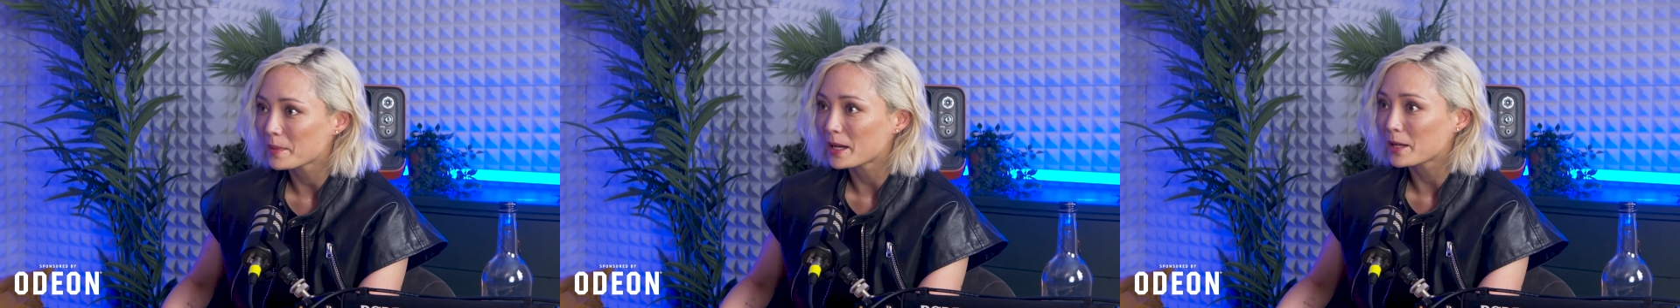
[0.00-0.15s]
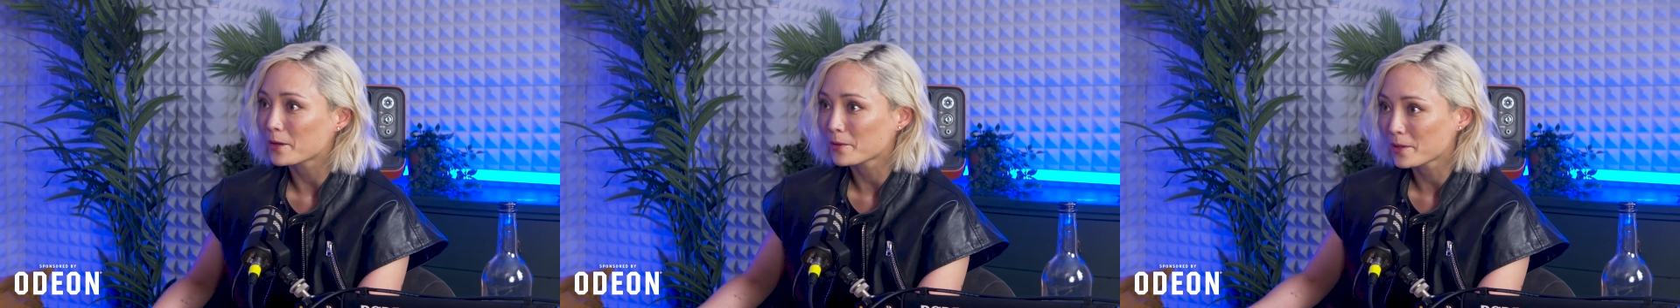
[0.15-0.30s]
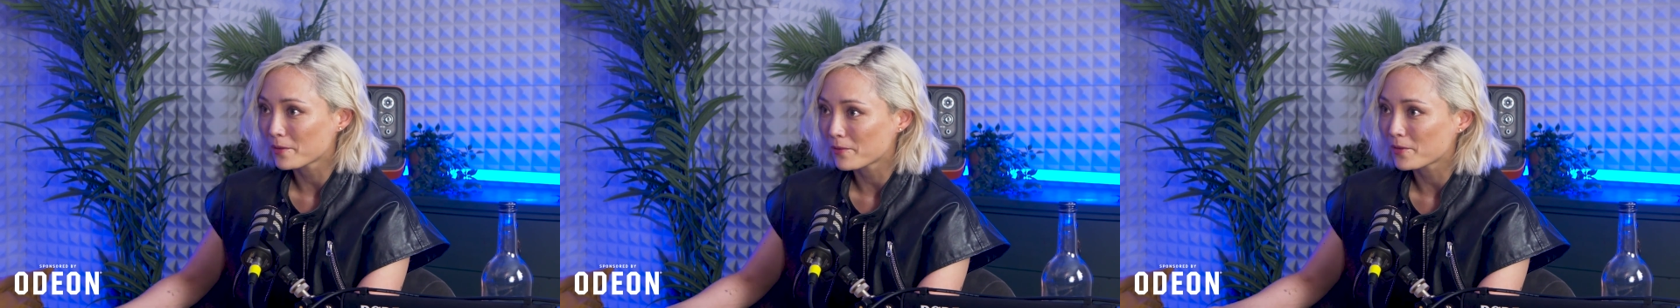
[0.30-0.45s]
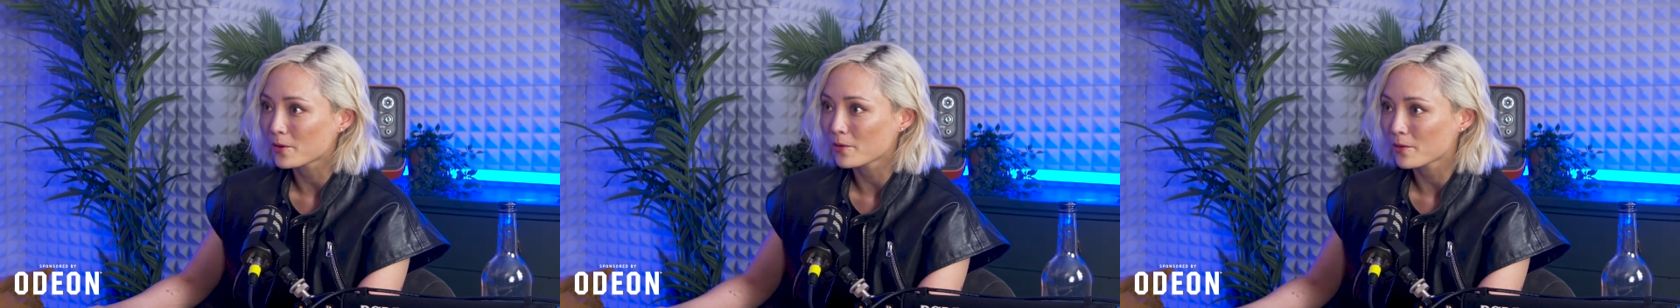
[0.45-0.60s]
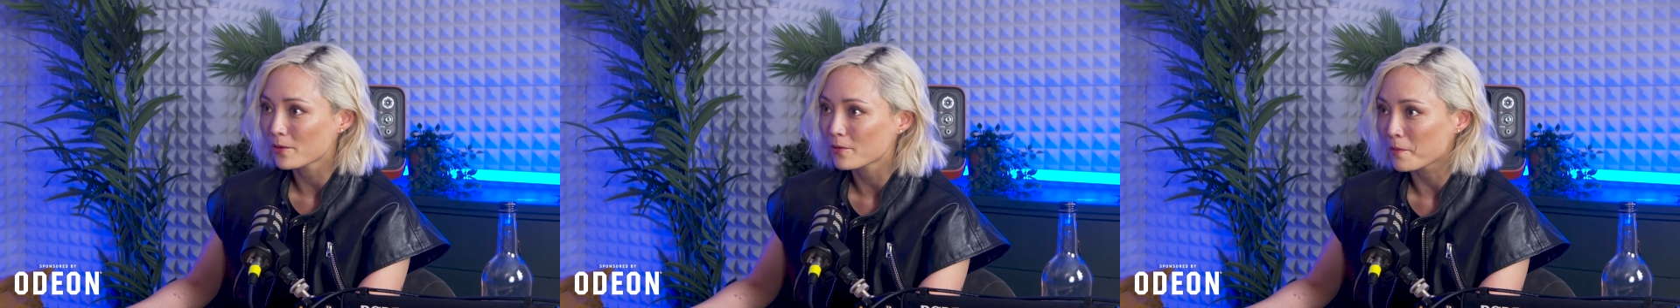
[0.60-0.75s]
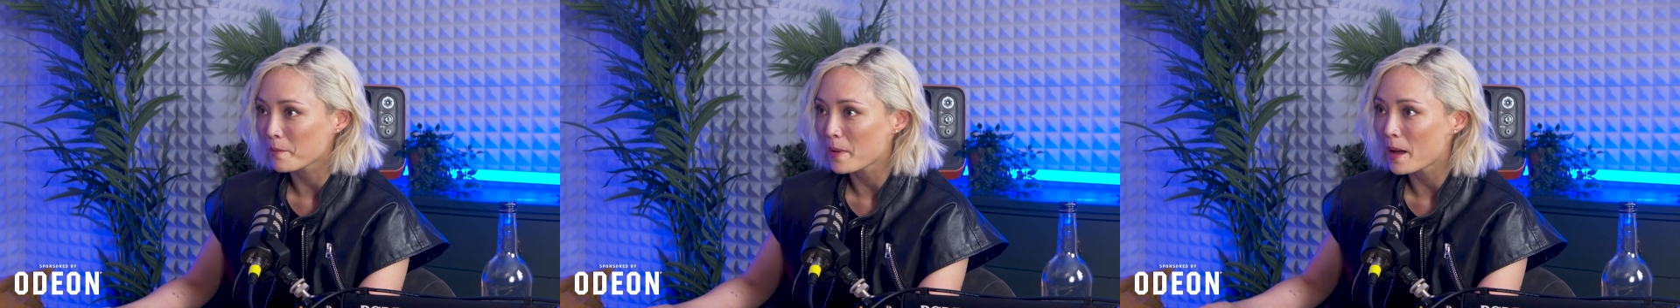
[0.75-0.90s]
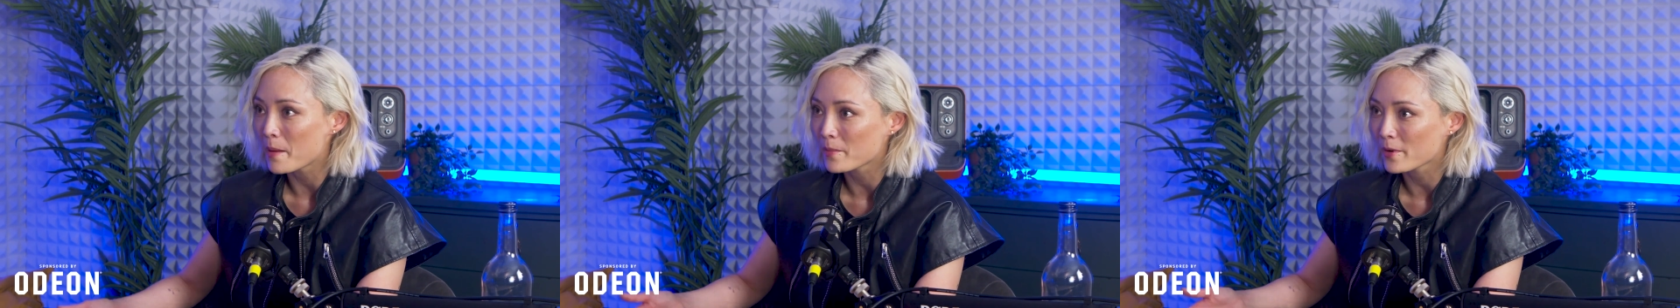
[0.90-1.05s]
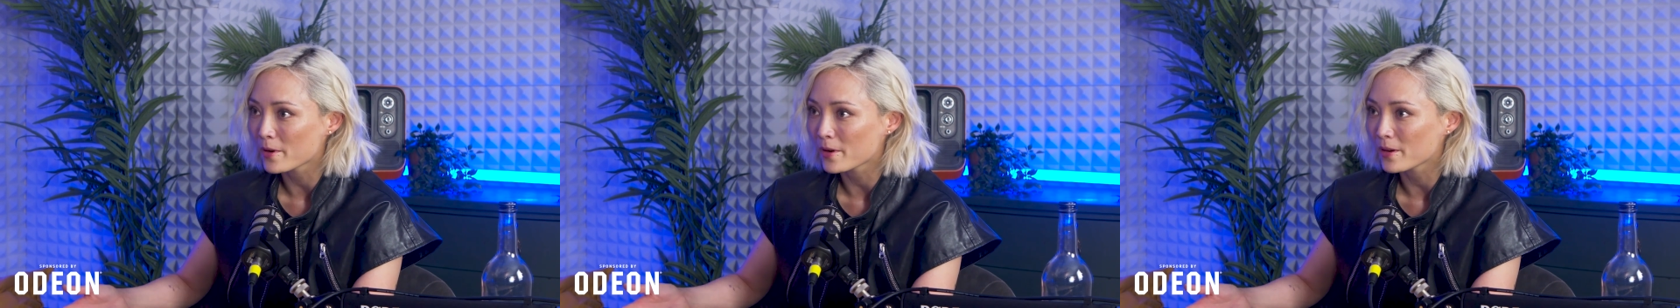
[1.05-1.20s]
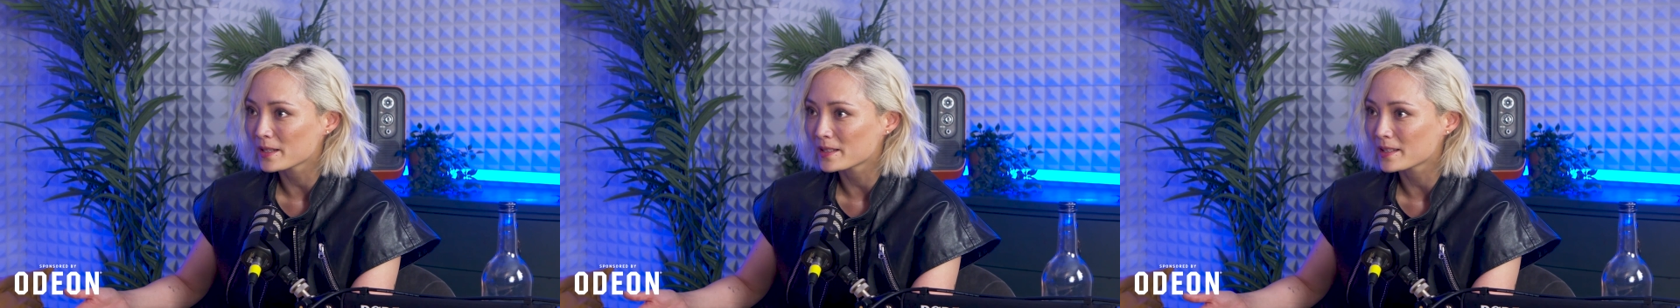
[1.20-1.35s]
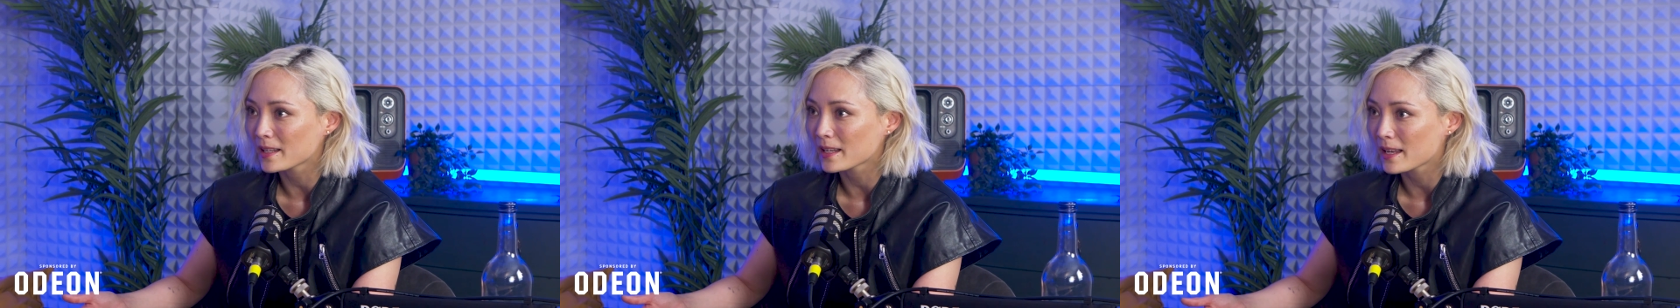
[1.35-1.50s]
I don't know if you remember.
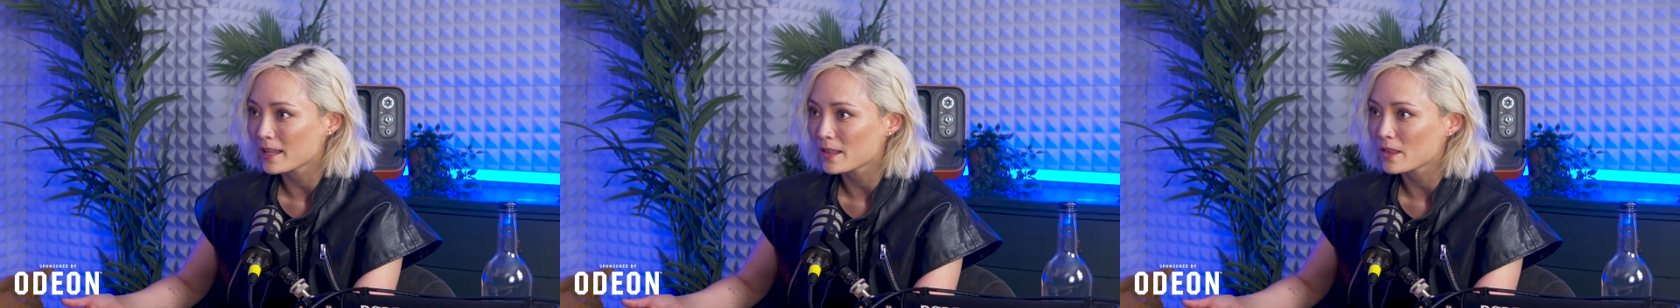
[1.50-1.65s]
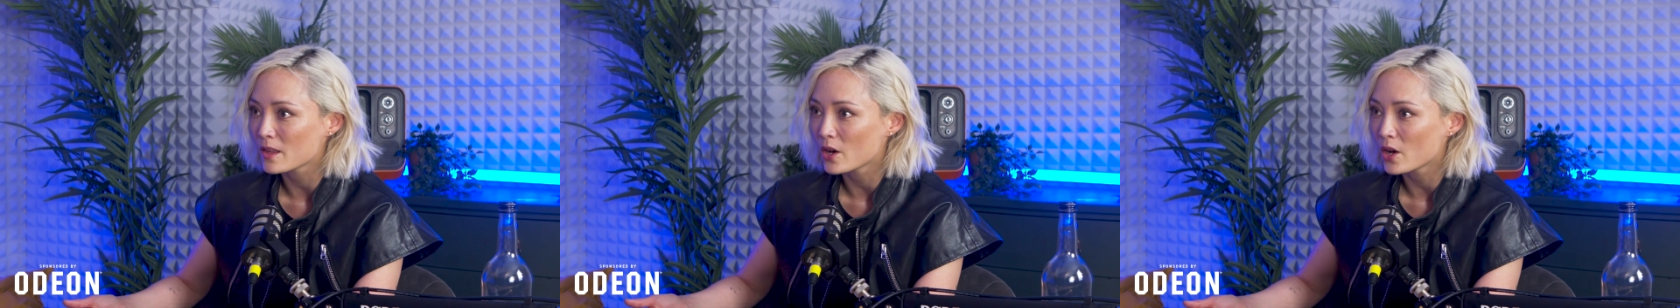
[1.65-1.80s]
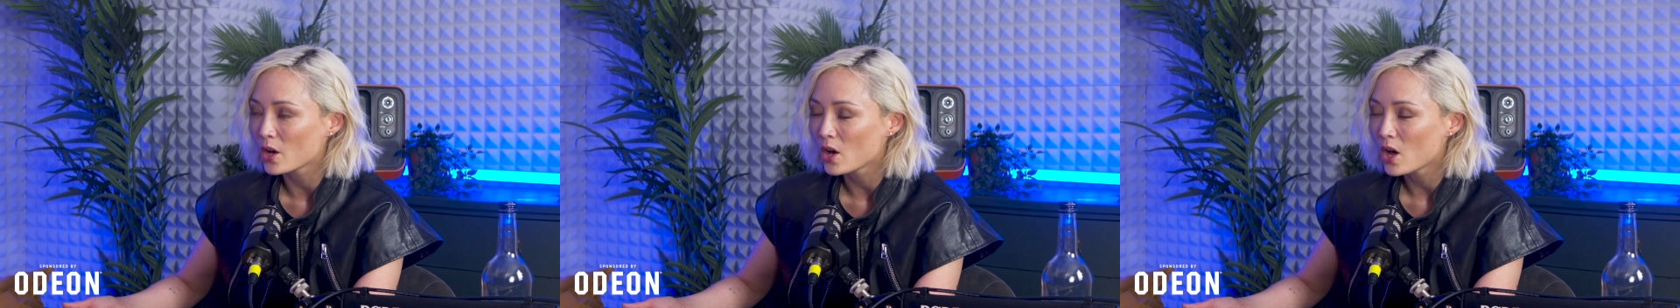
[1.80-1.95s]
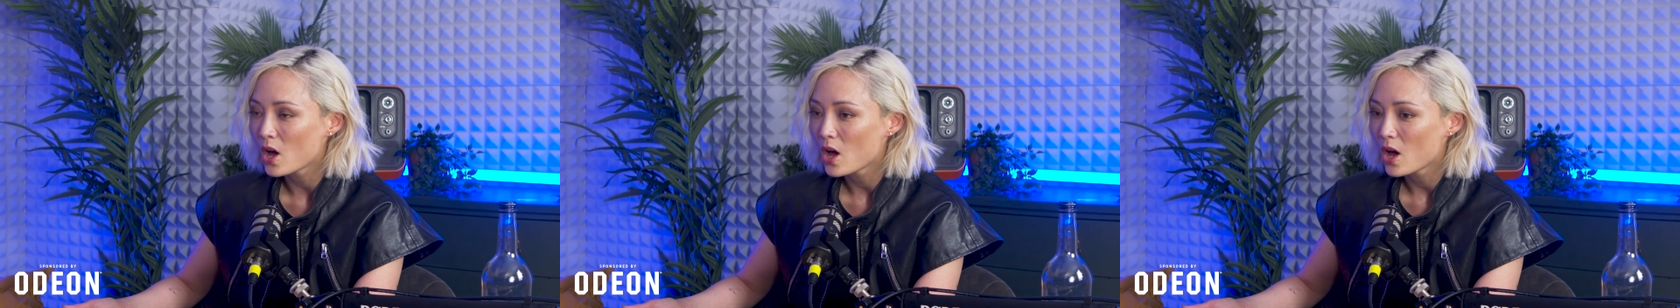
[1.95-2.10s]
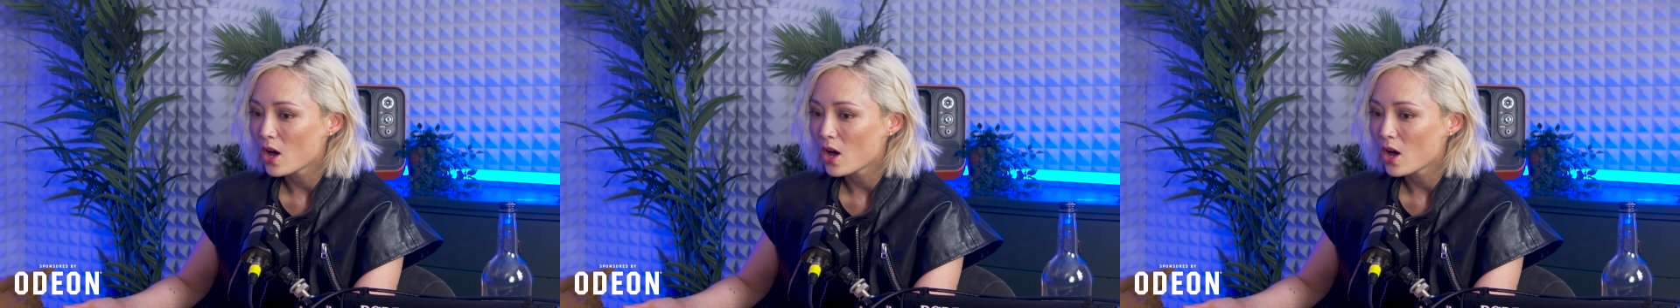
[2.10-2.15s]
It's like in the